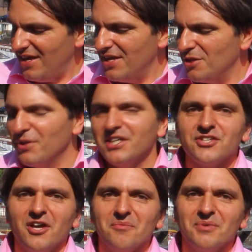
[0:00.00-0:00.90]
In the
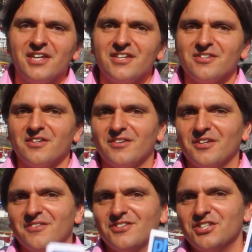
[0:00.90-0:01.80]
meantime, here's a
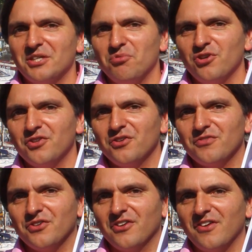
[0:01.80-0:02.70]
sneak preview
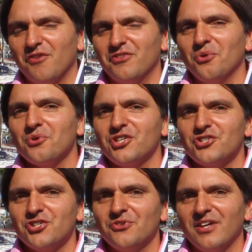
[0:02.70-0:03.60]
of, a, uh, of the August
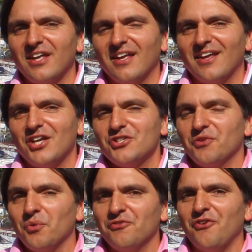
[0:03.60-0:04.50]
issue. So if
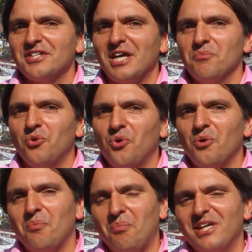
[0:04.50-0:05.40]
you want to find out more,
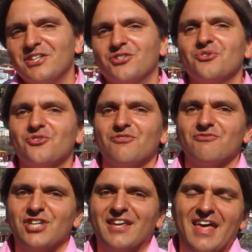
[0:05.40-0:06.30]
please do
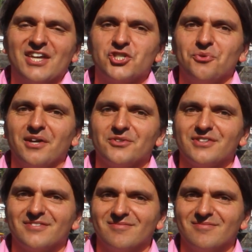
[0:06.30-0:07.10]
check that issue out.